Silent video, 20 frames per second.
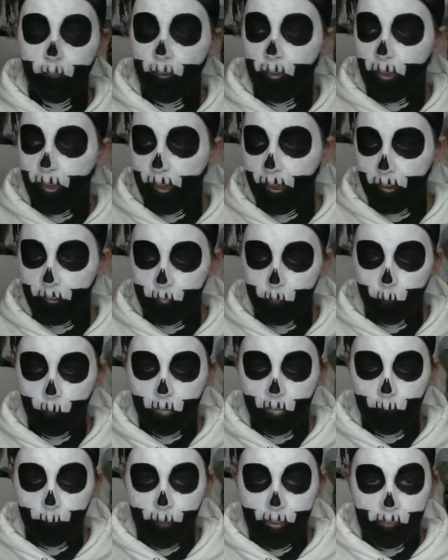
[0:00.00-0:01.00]
and you
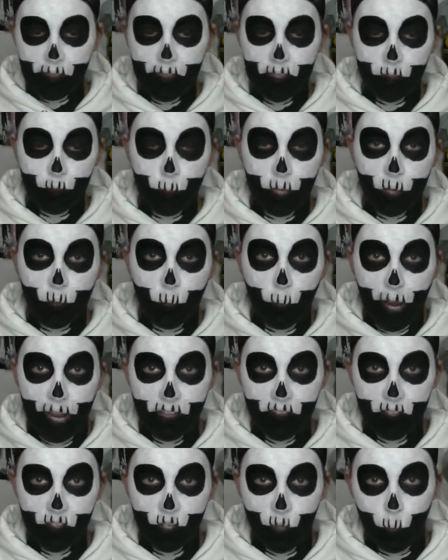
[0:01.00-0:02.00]
can make this wig
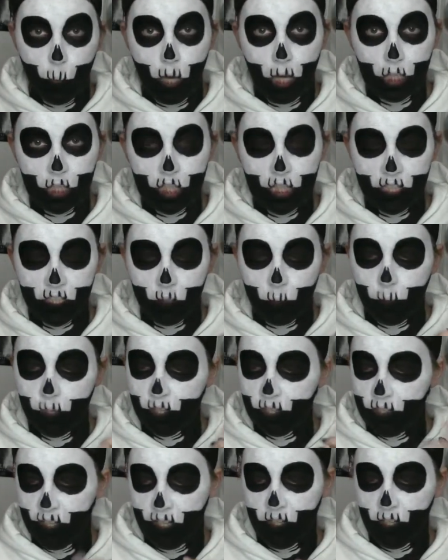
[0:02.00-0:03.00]
wet to wash it. So we
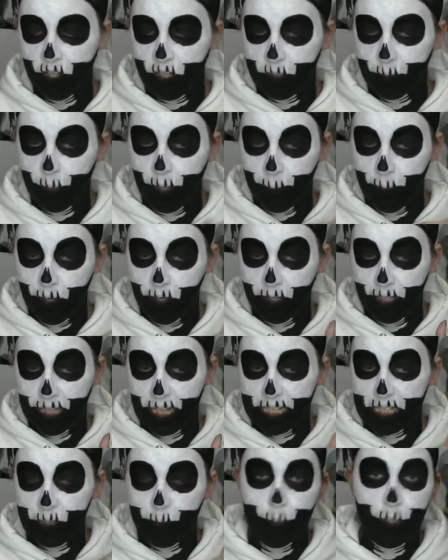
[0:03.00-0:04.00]
just like took a spray bottle and like
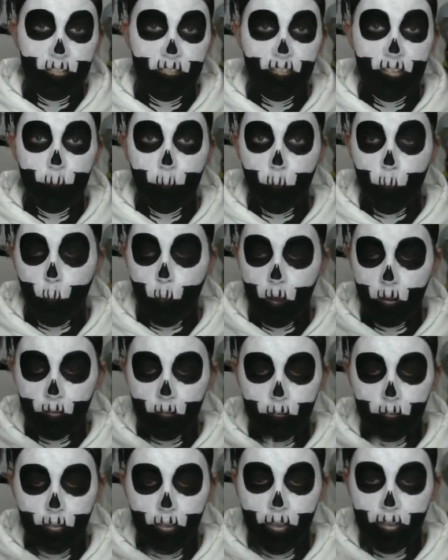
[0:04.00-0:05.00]
spritzed it with
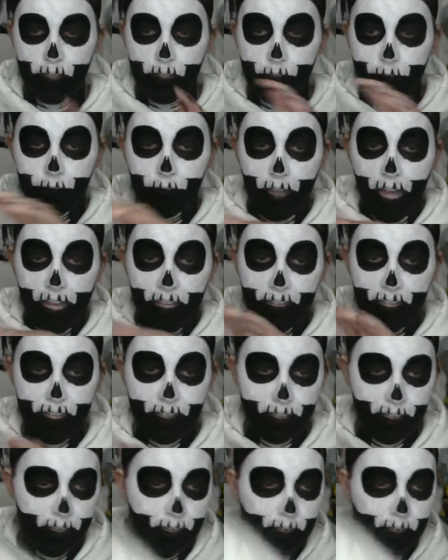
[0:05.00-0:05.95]
water to flatten it.